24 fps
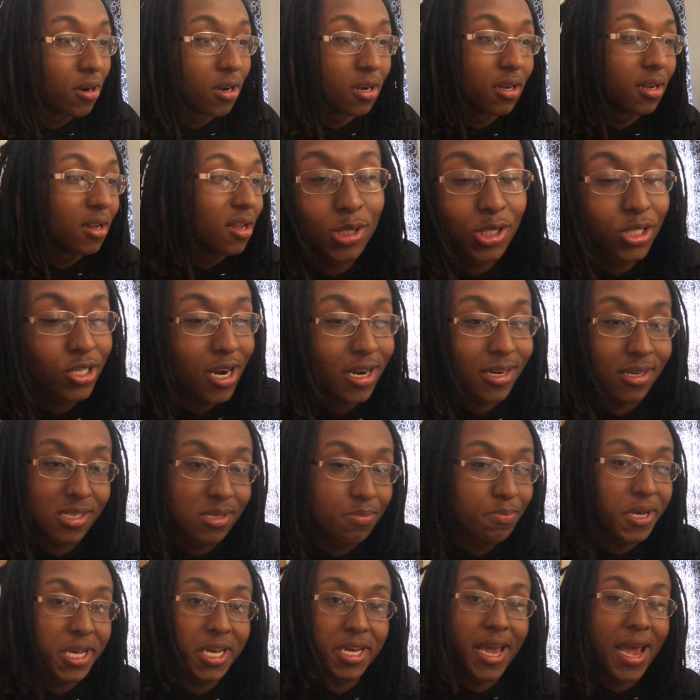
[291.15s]
I was trying to
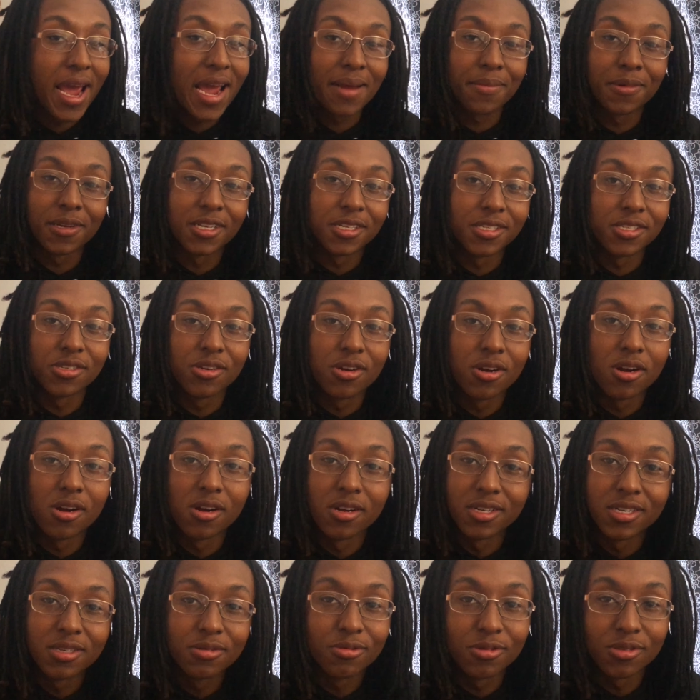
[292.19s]
spit game to this girl,
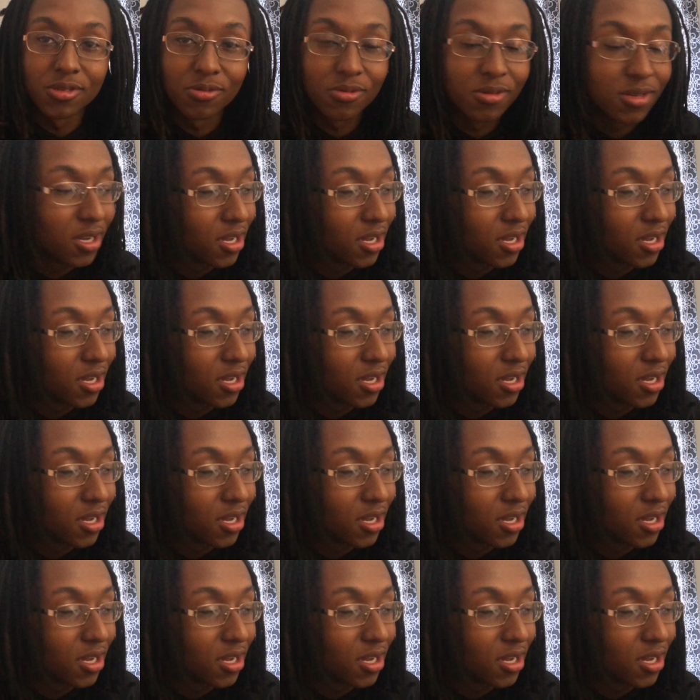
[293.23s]
and it was,